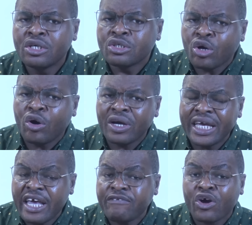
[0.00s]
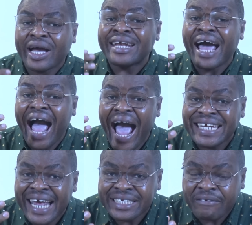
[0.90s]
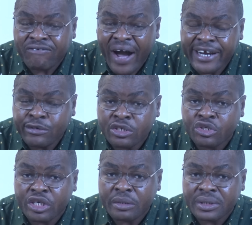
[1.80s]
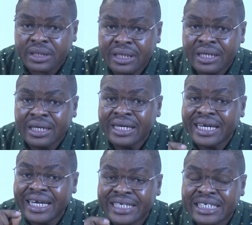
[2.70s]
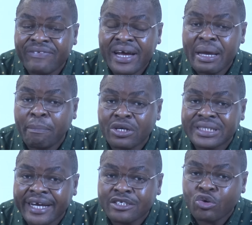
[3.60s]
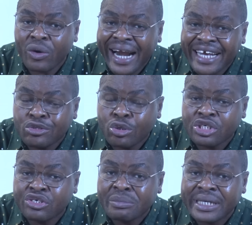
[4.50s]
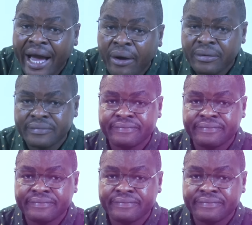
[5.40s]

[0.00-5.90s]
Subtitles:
So if you can identify those dreams, it is very important you write those dreams down.